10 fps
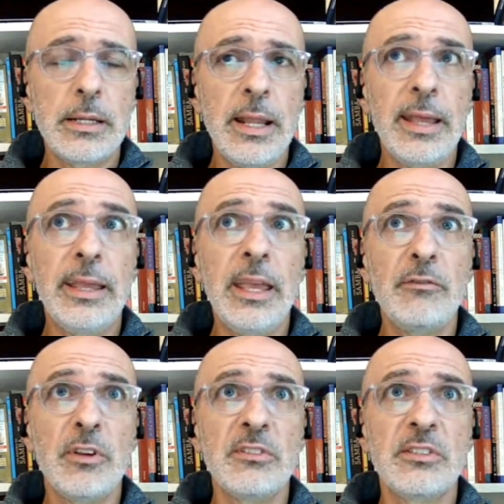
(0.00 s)
that
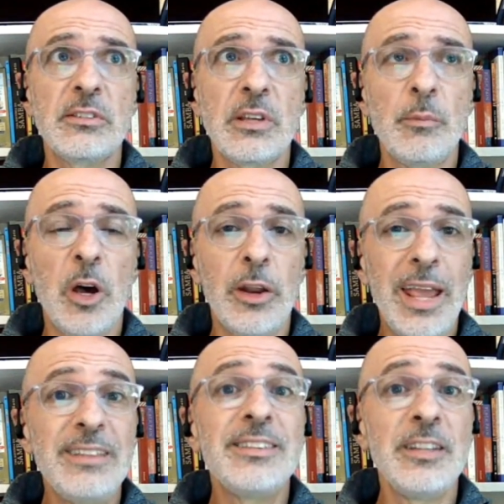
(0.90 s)
gave us about
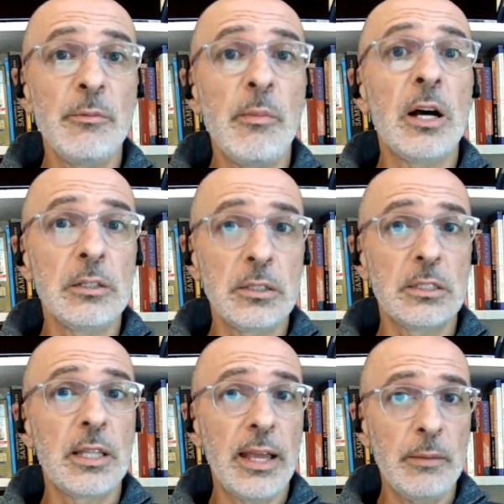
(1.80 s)
18
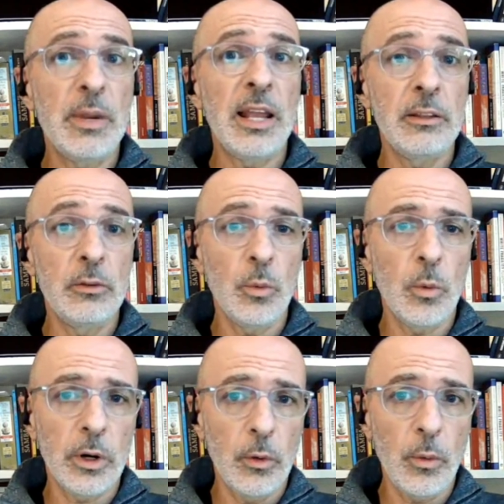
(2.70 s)
months timeline to
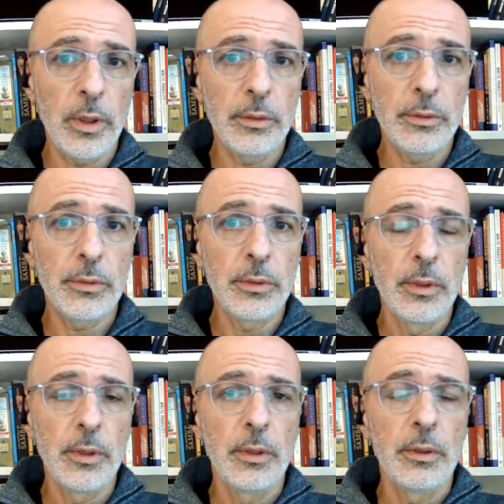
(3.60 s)
work with
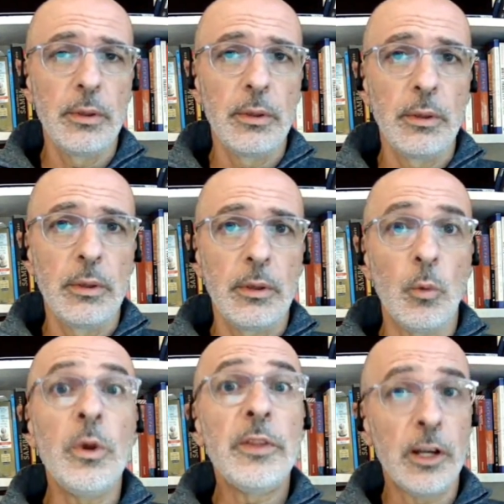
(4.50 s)

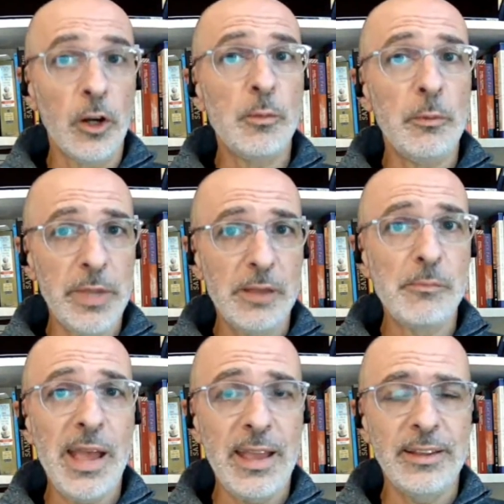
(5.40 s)
a global big
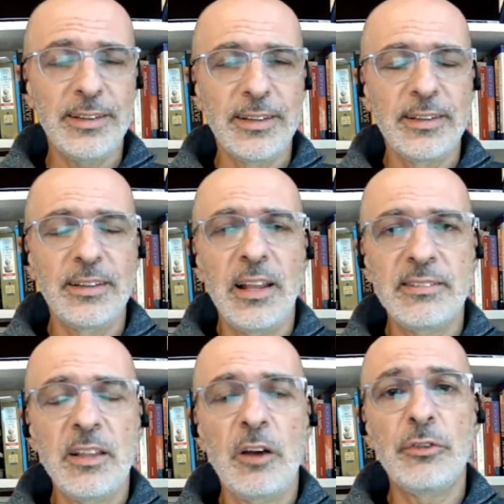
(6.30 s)
bang.
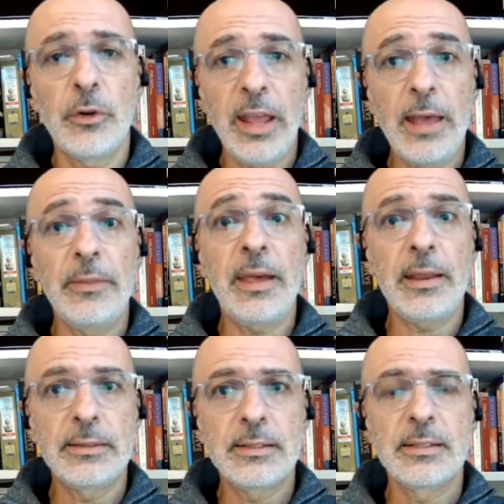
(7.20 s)
Let's not forget
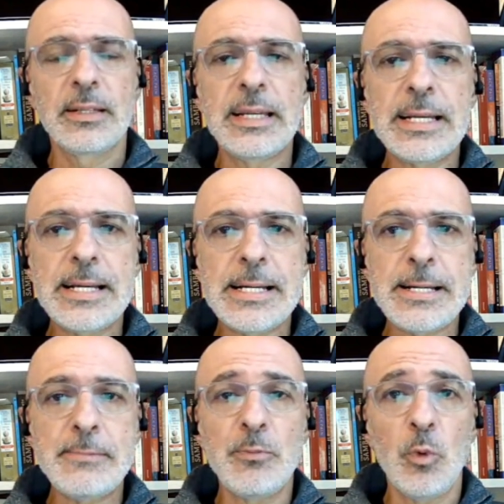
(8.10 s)
that.
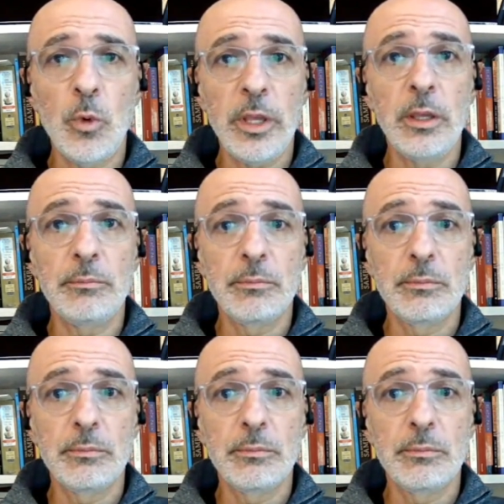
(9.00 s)
We